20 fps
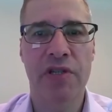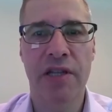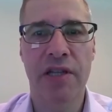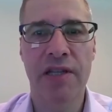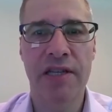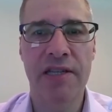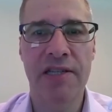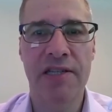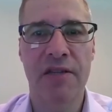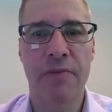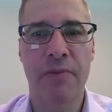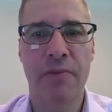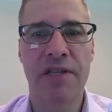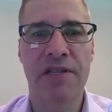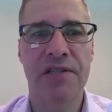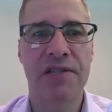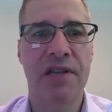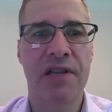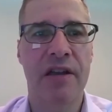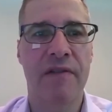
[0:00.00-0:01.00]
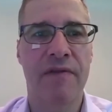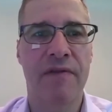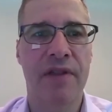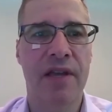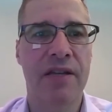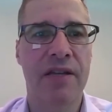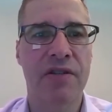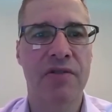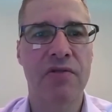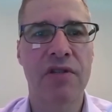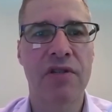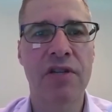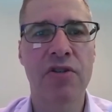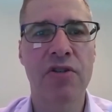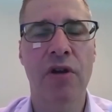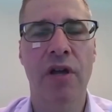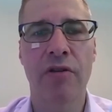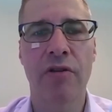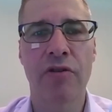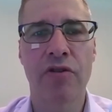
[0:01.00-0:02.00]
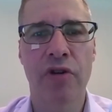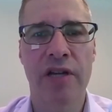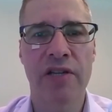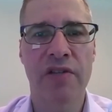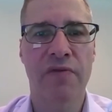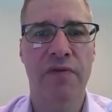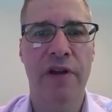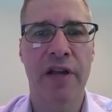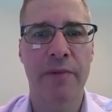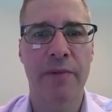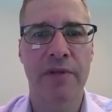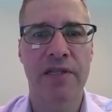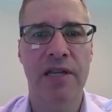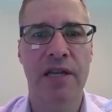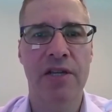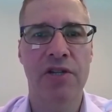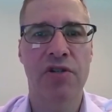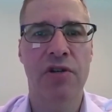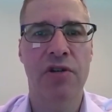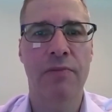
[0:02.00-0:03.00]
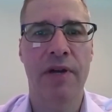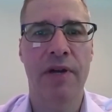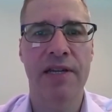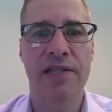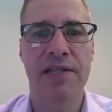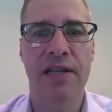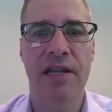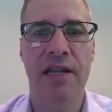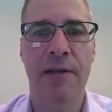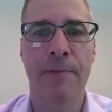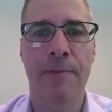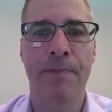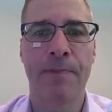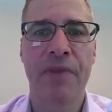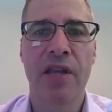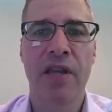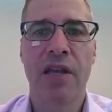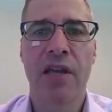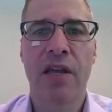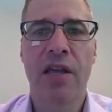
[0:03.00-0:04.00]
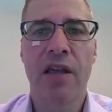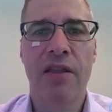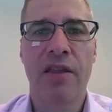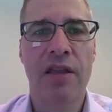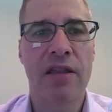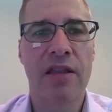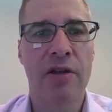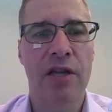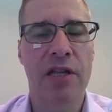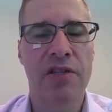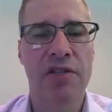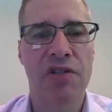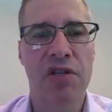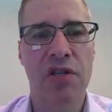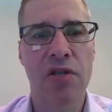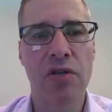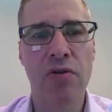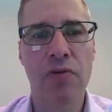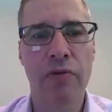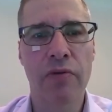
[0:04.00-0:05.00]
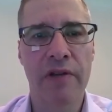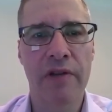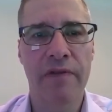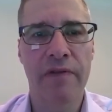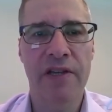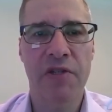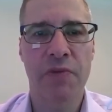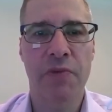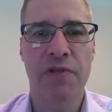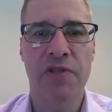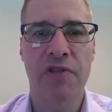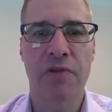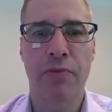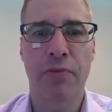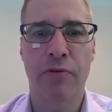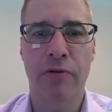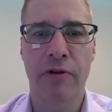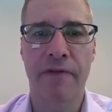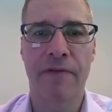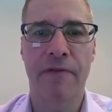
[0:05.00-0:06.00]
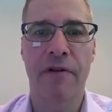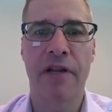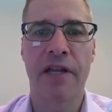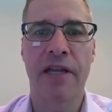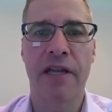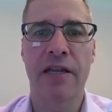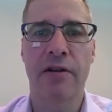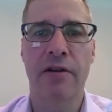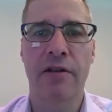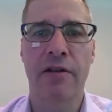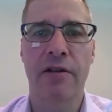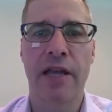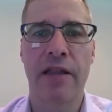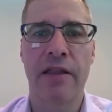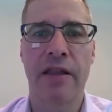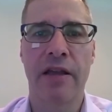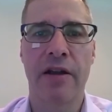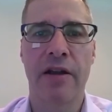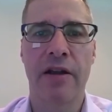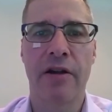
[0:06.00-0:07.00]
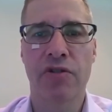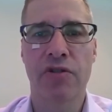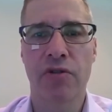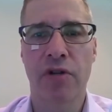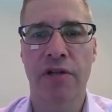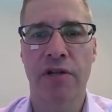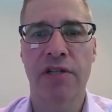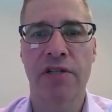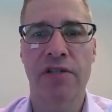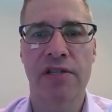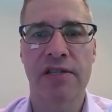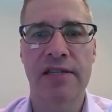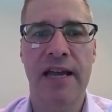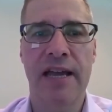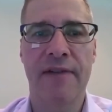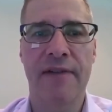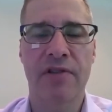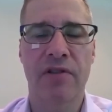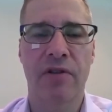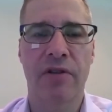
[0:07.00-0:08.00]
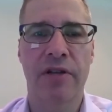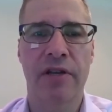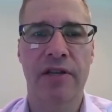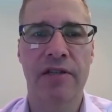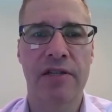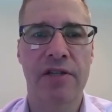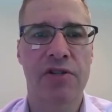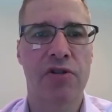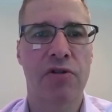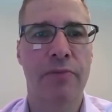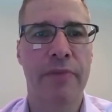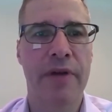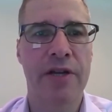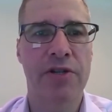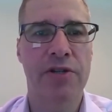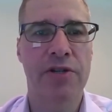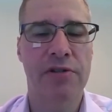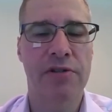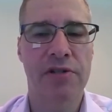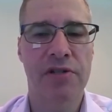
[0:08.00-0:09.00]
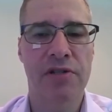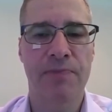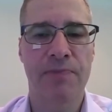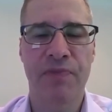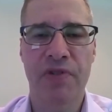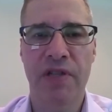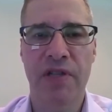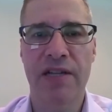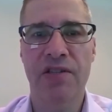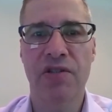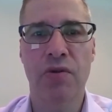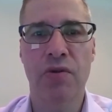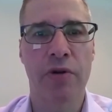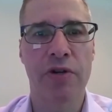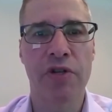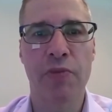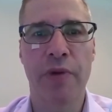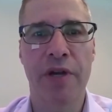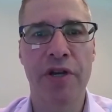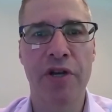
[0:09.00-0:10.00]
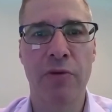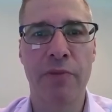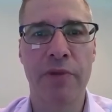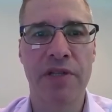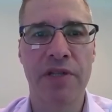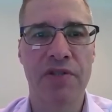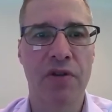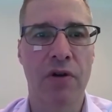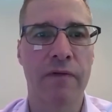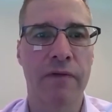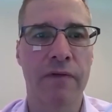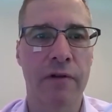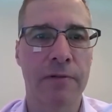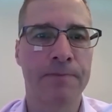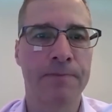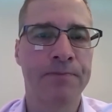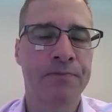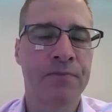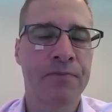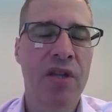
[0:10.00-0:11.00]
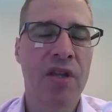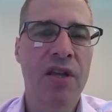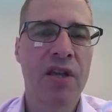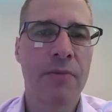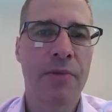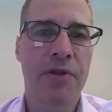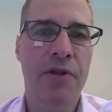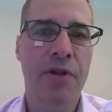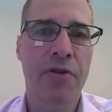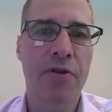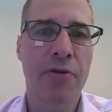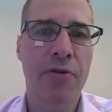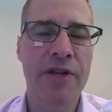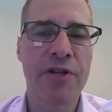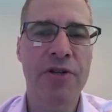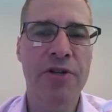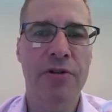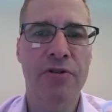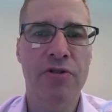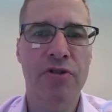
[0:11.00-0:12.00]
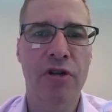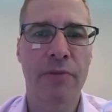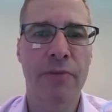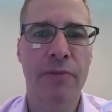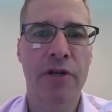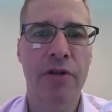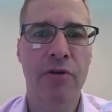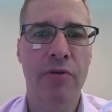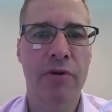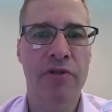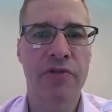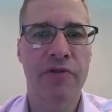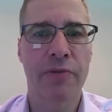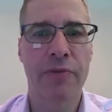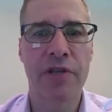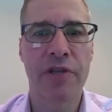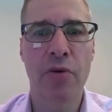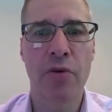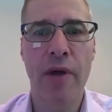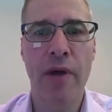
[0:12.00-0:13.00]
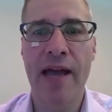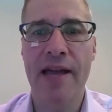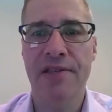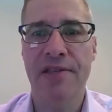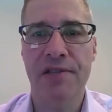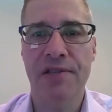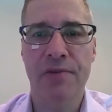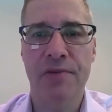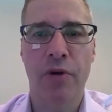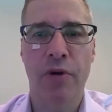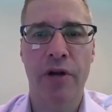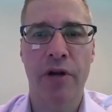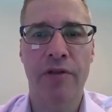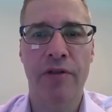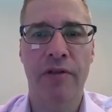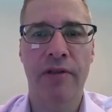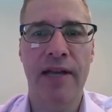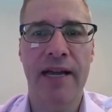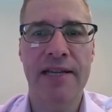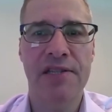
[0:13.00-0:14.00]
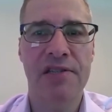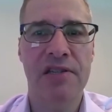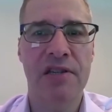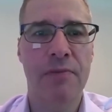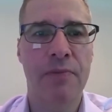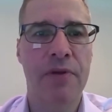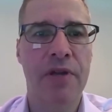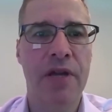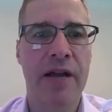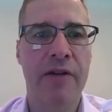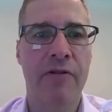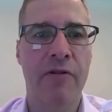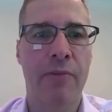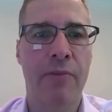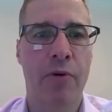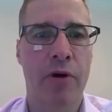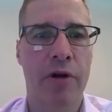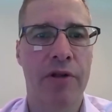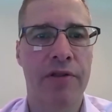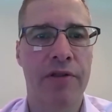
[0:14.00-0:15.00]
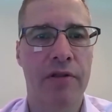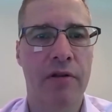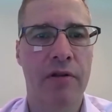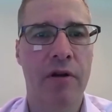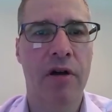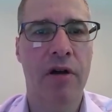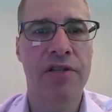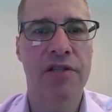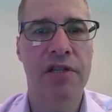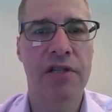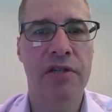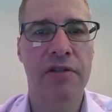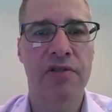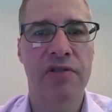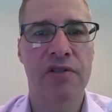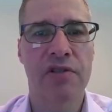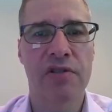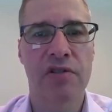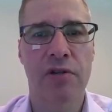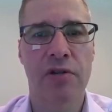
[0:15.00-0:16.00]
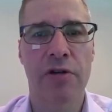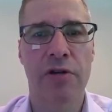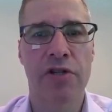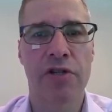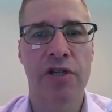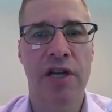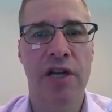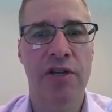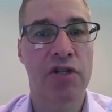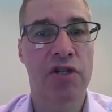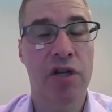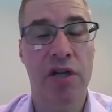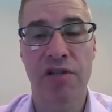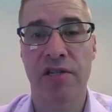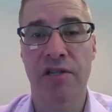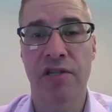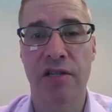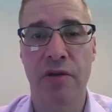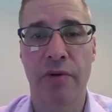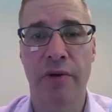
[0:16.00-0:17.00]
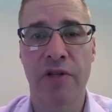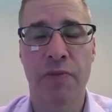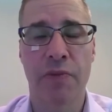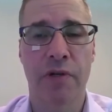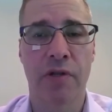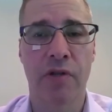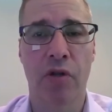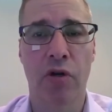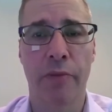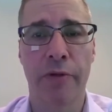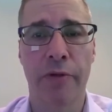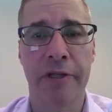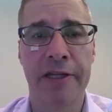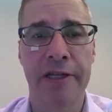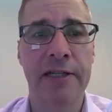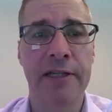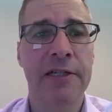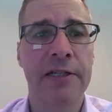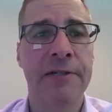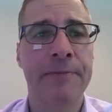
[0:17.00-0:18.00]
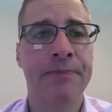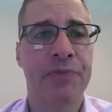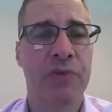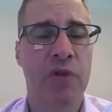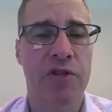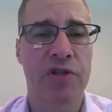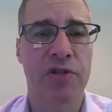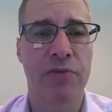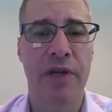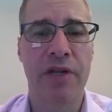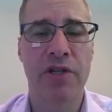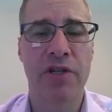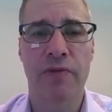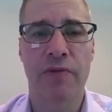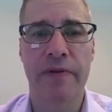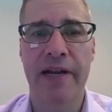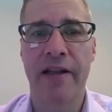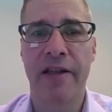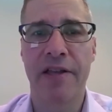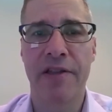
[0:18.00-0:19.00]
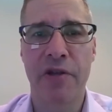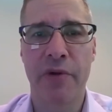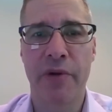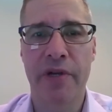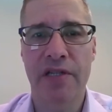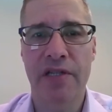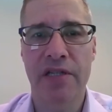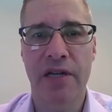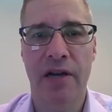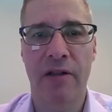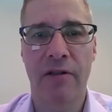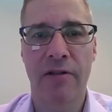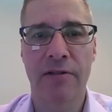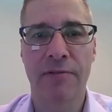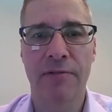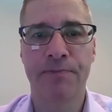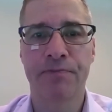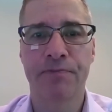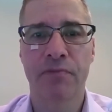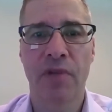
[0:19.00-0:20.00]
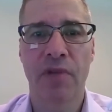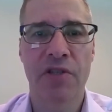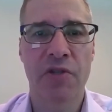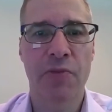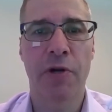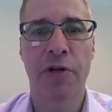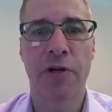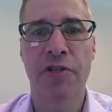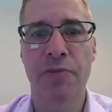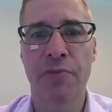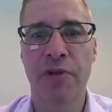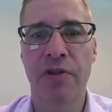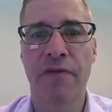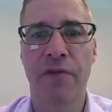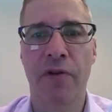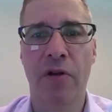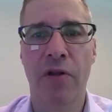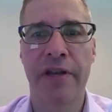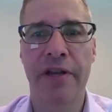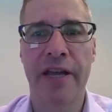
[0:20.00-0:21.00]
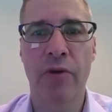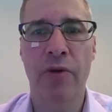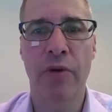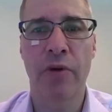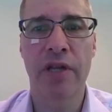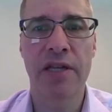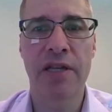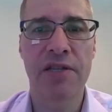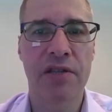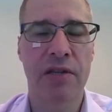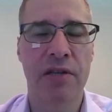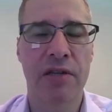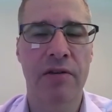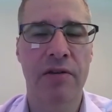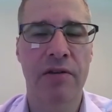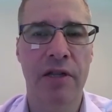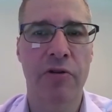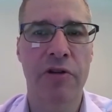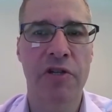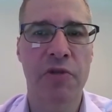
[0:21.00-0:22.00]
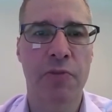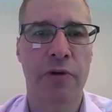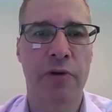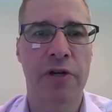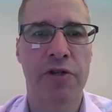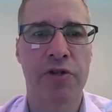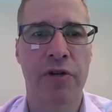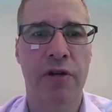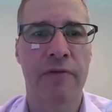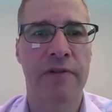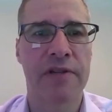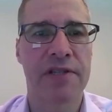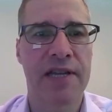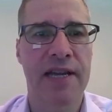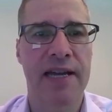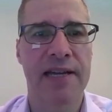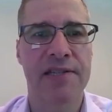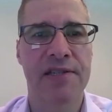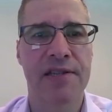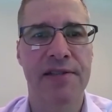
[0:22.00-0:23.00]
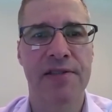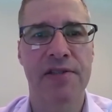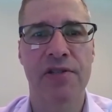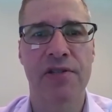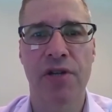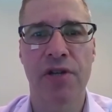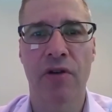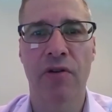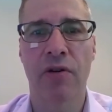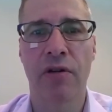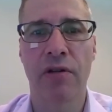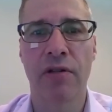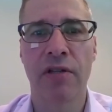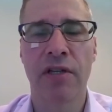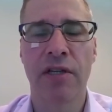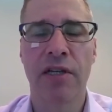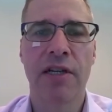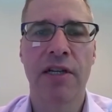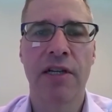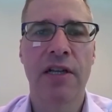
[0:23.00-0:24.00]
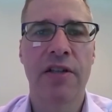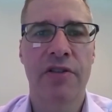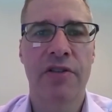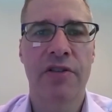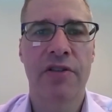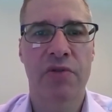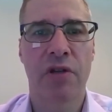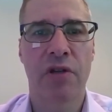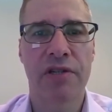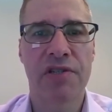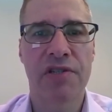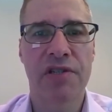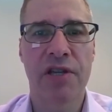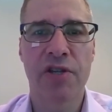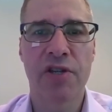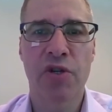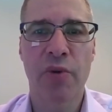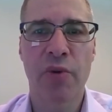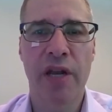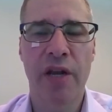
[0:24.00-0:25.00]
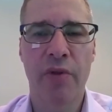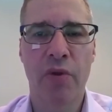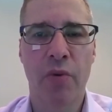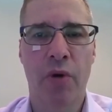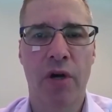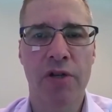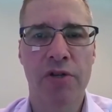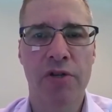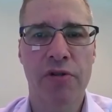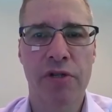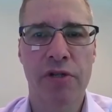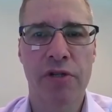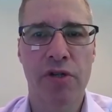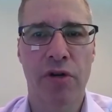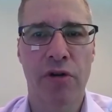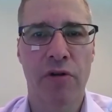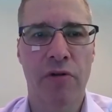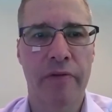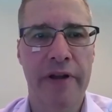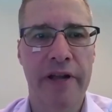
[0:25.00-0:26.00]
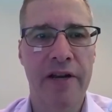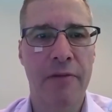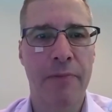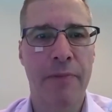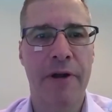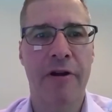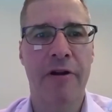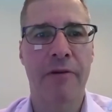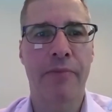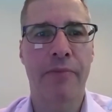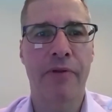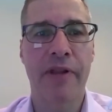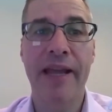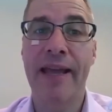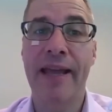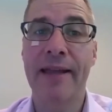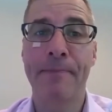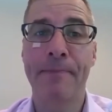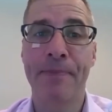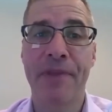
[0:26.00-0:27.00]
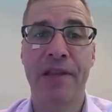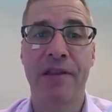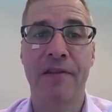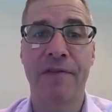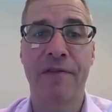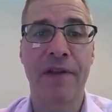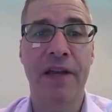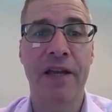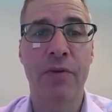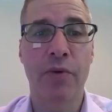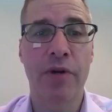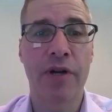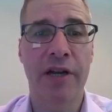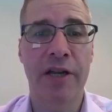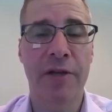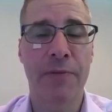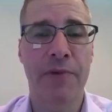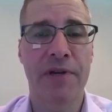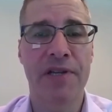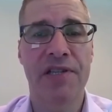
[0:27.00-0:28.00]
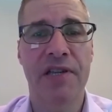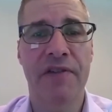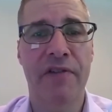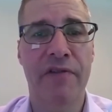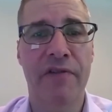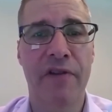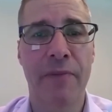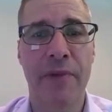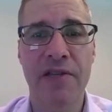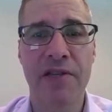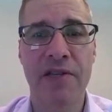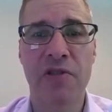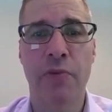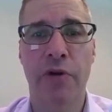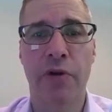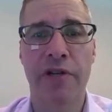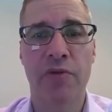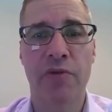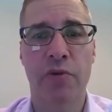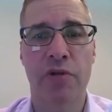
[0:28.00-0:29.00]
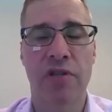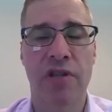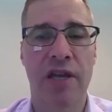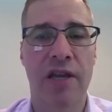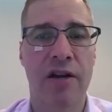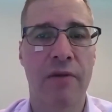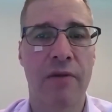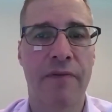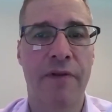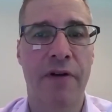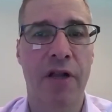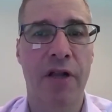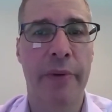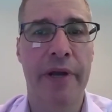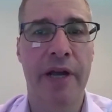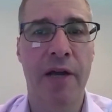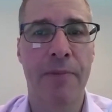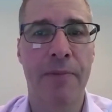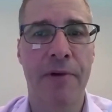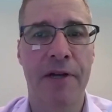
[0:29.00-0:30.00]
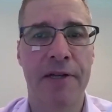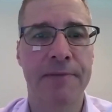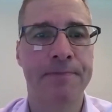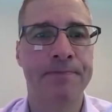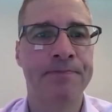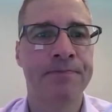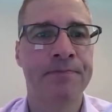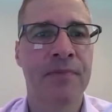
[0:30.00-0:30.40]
on the ECB side of things, who did try to address fragmentation by saying that they can skew reinvestments to the periphery and they're instructing staff to look at additional measures. So that story is by no means over. But the other major contributor was from the US, where the last CPI report caused yields to surge, not just in the US, but globally, caused a major rally in the US dollar. It sparked a big fall in equities and increased pressure on risk assets in general. This was all accentuated when the Wall Street Journal ran an apparent plant that the Fed would hike by 75 basis points, which they ended up following up on.